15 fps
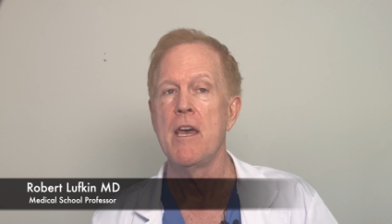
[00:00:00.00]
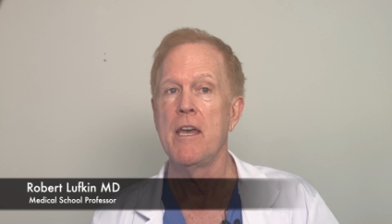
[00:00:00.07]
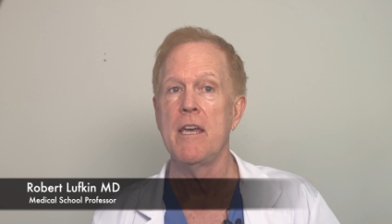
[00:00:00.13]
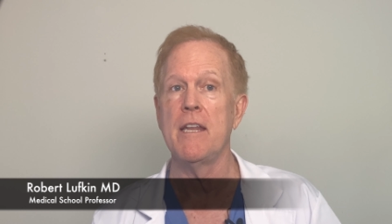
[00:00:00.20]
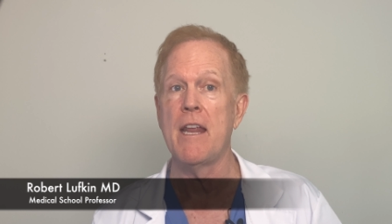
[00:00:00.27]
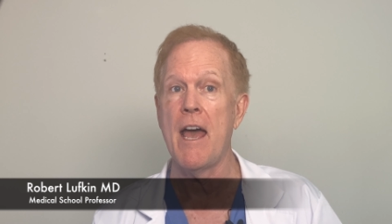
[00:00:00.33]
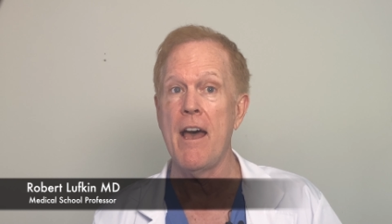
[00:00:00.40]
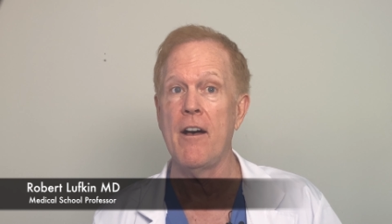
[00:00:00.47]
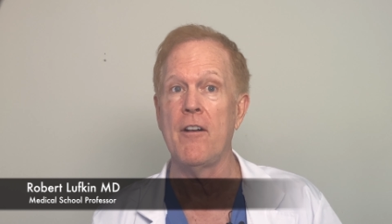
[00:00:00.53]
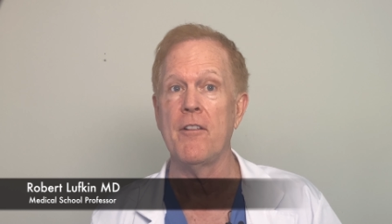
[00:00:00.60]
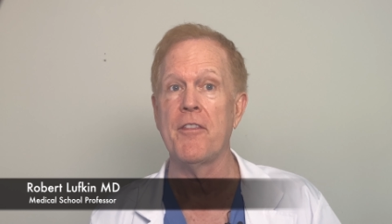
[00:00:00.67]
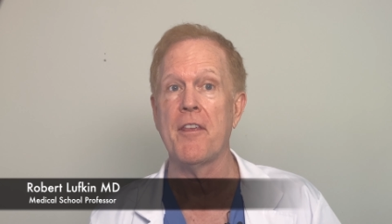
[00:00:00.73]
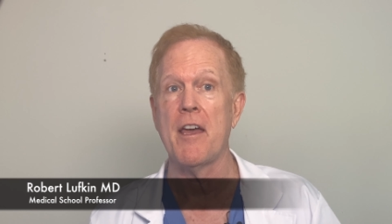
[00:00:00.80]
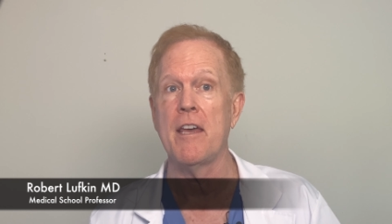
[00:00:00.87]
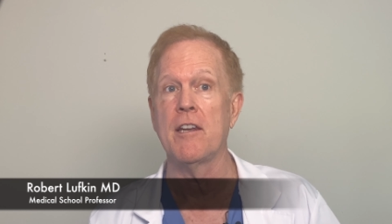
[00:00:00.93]
in
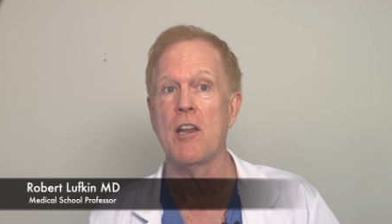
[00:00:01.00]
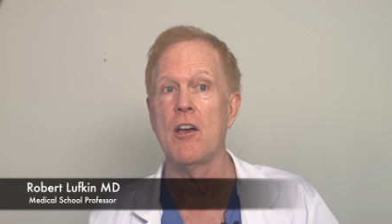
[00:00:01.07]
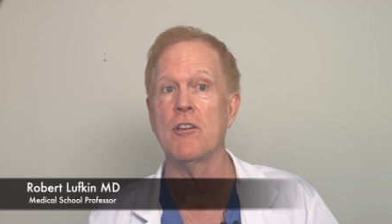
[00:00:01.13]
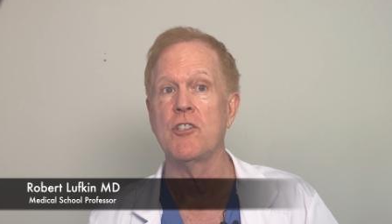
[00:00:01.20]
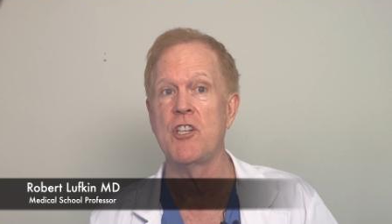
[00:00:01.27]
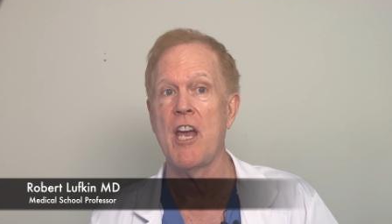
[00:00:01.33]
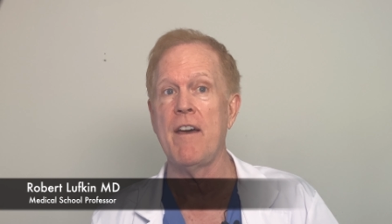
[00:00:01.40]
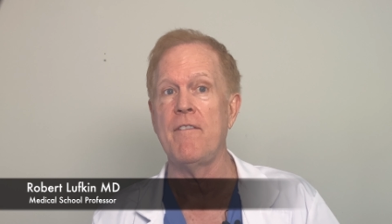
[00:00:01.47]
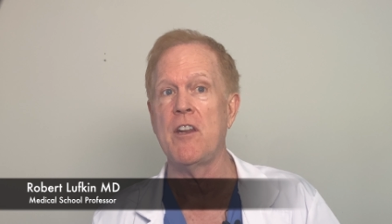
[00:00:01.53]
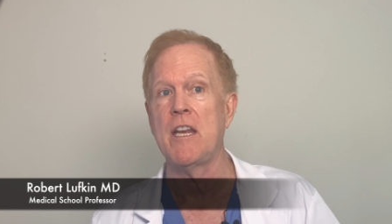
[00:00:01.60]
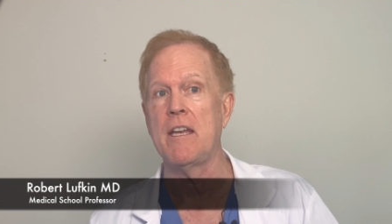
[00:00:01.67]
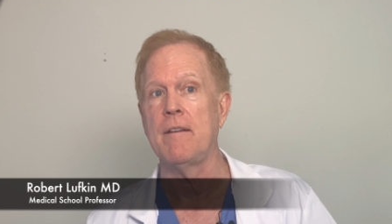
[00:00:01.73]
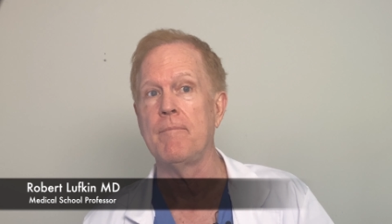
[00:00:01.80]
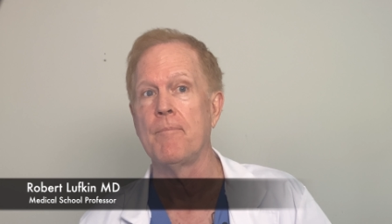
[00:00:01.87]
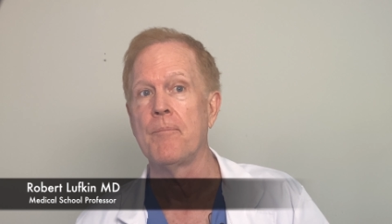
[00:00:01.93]
health and longevity.